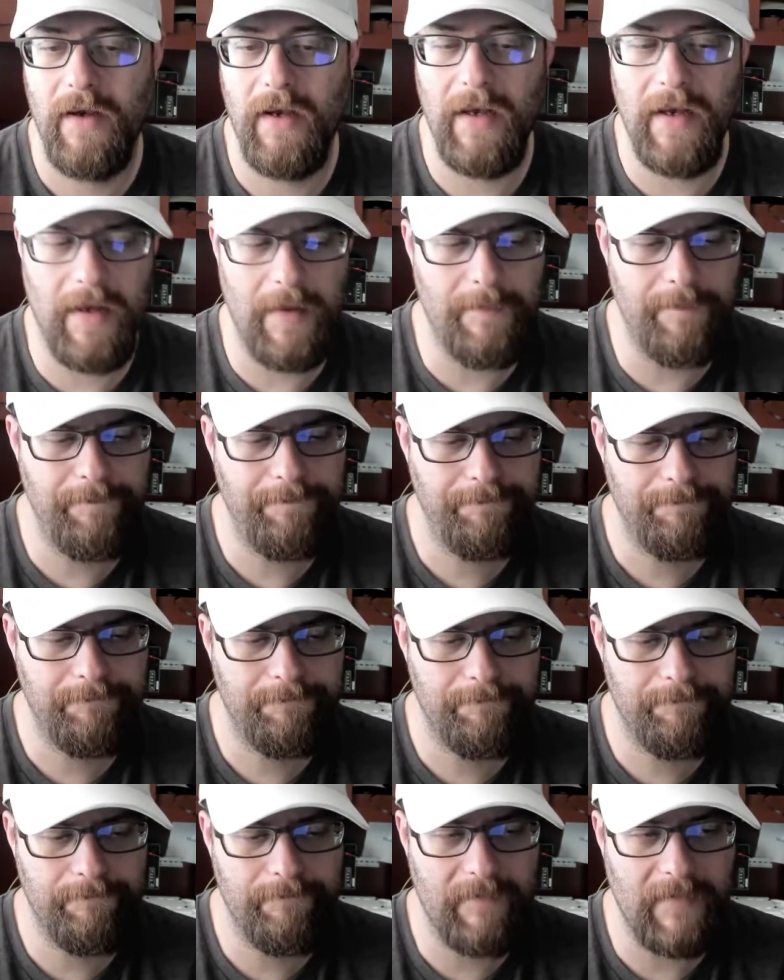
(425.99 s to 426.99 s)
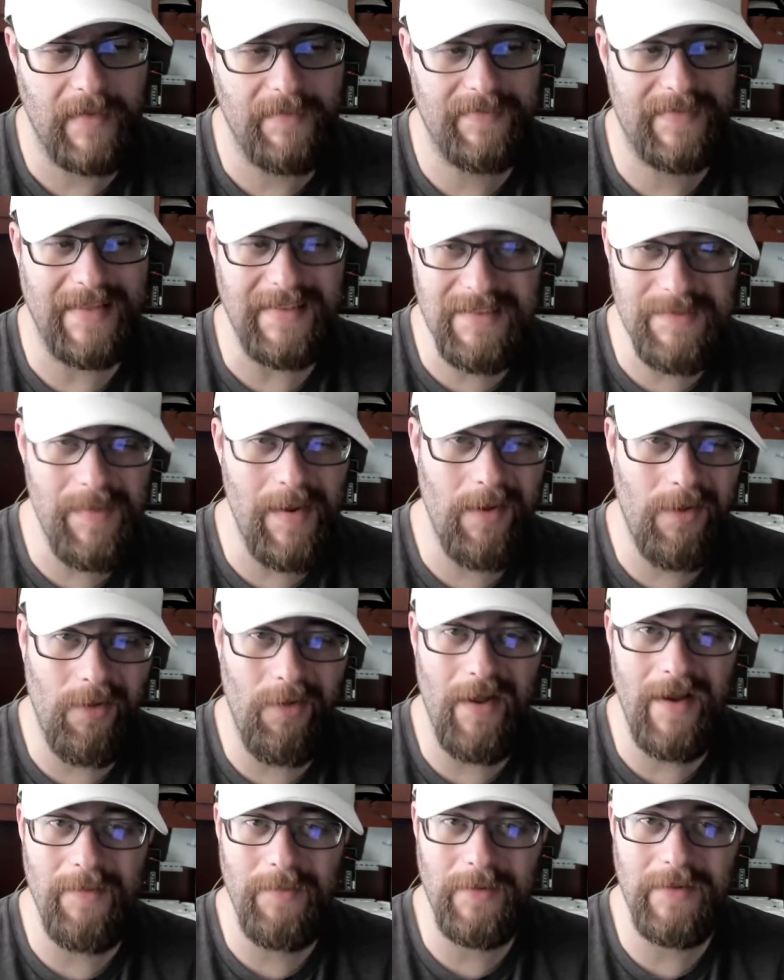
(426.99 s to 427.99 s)
That's about
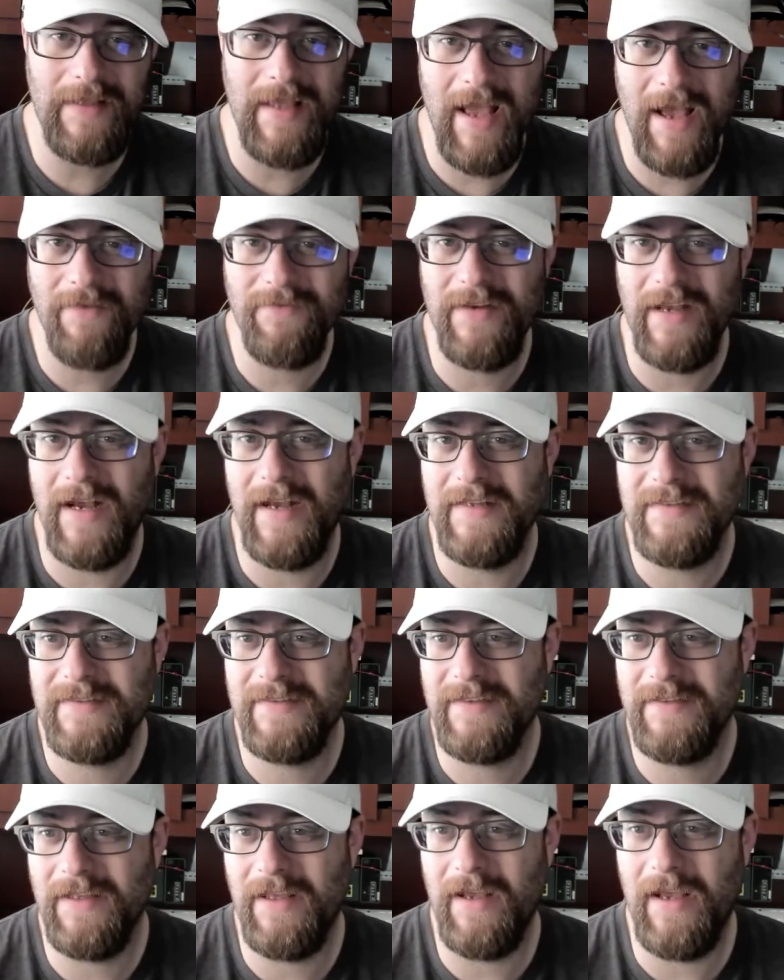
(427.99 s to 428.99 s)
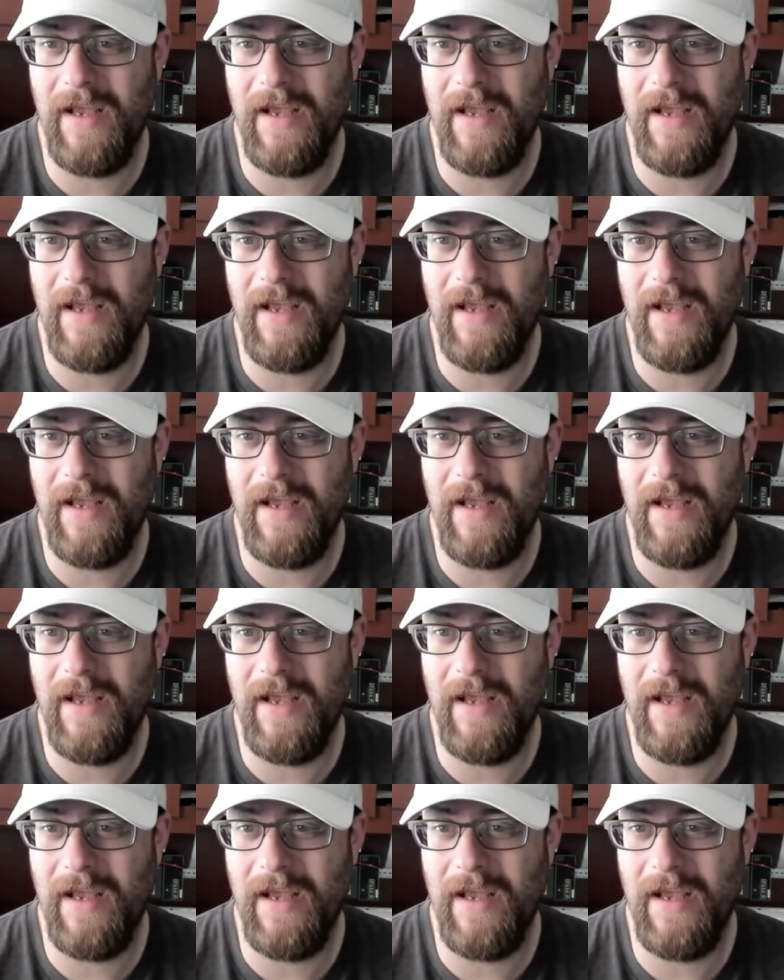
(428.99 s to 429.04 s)
all I really have, guys.